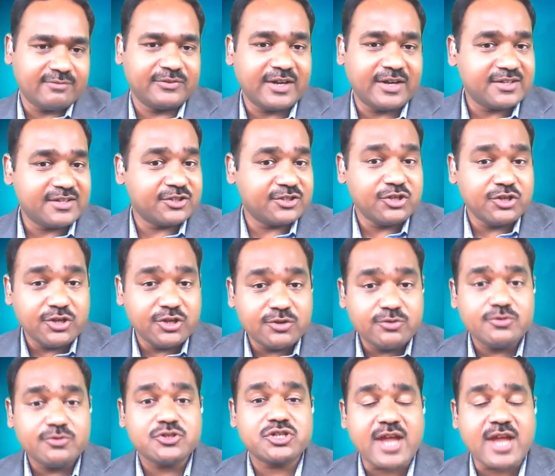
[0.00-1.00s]
That is a
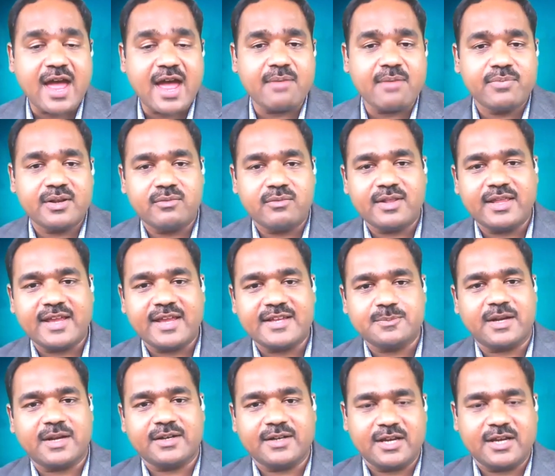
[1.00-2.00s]
huge gap between the
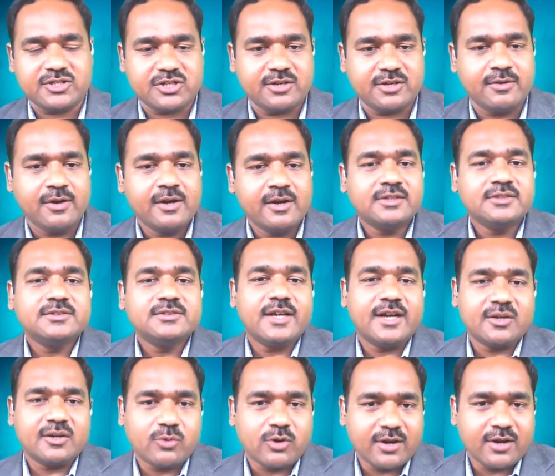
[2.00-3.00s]
expectation
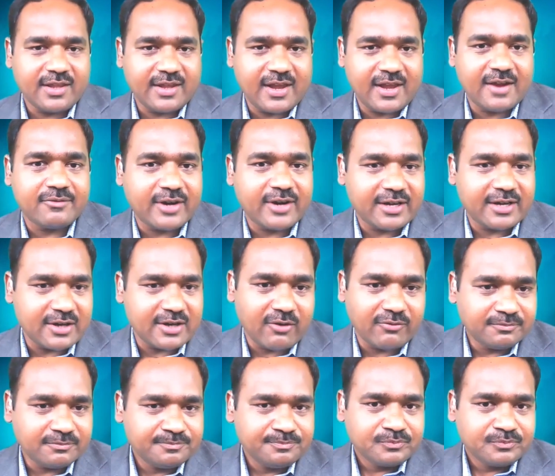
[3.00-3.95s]
and what they have right now.